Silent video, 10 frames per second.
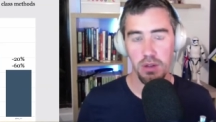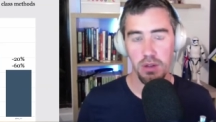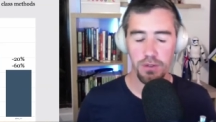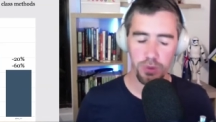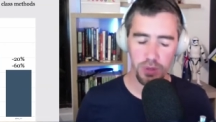
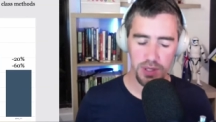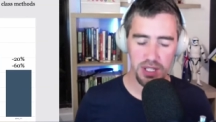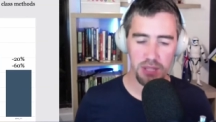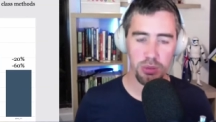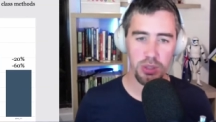For
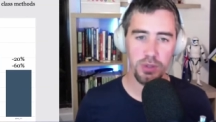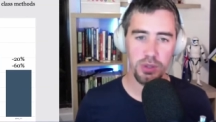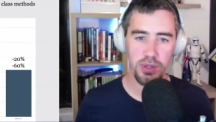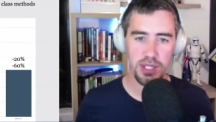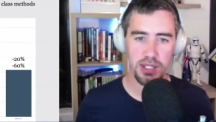example, if you're
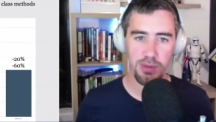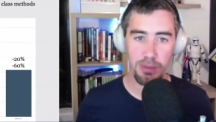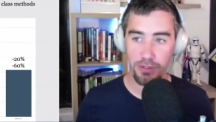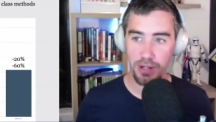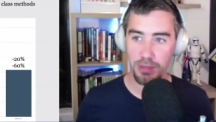using a web
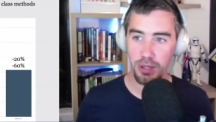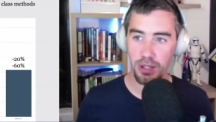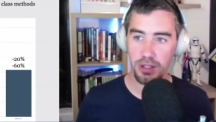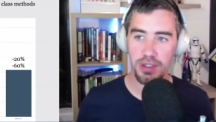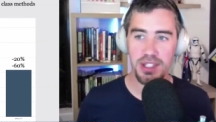
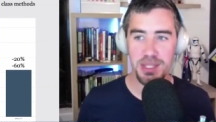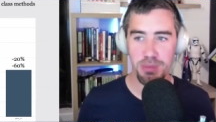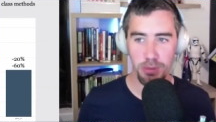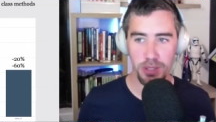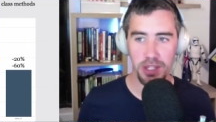framework, this is
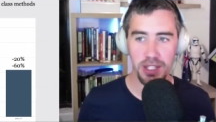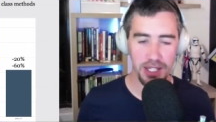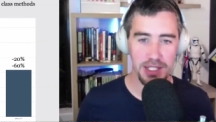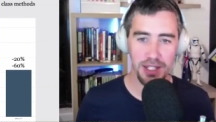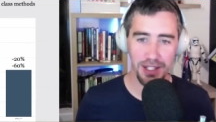probably the case.